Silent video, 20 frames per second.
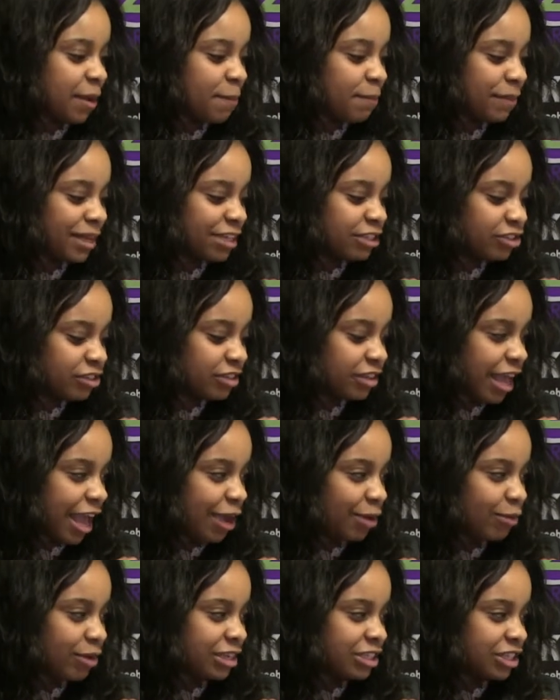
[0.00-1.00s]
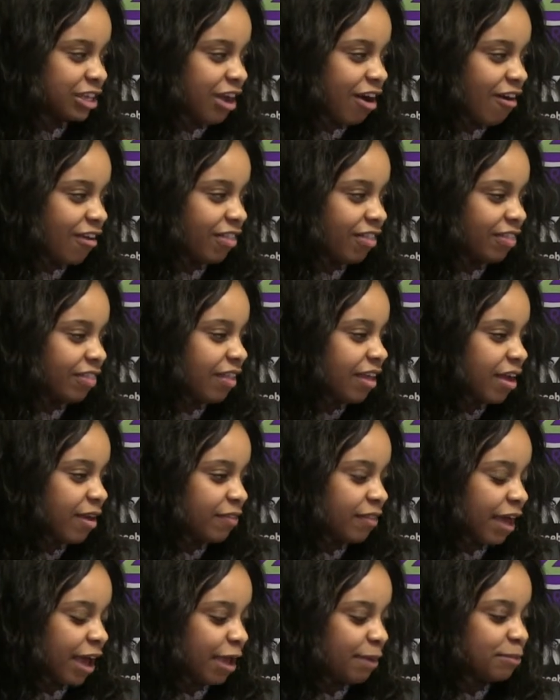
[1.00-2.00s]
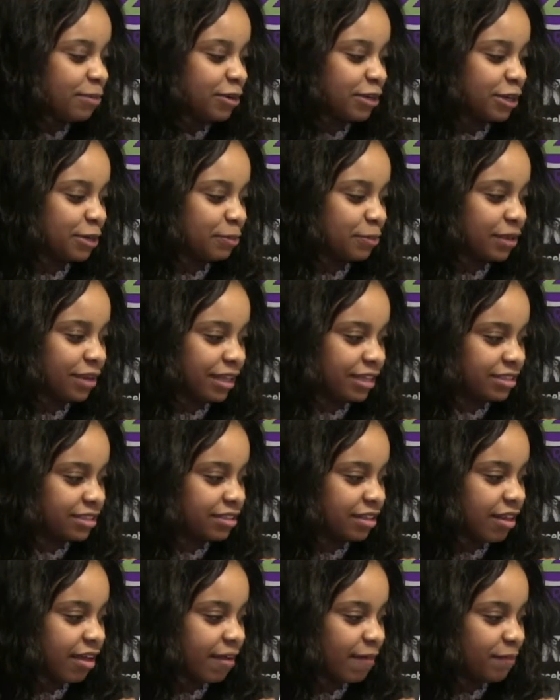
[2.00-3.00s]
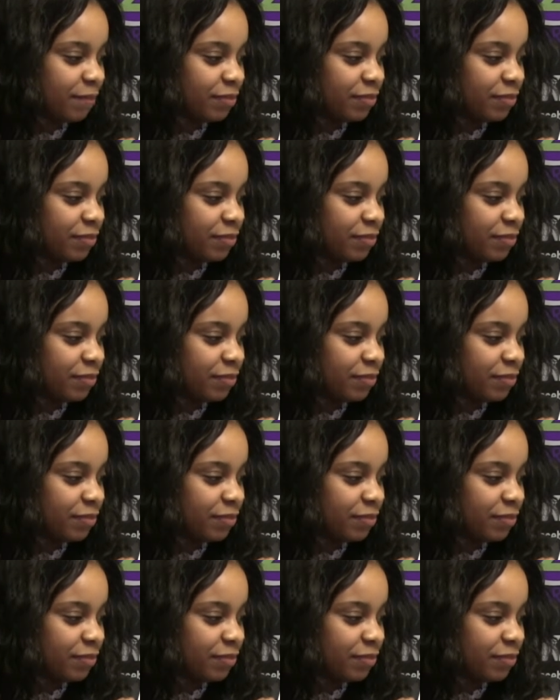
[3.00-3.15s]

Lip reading: a major language on the Iberian Peninsula.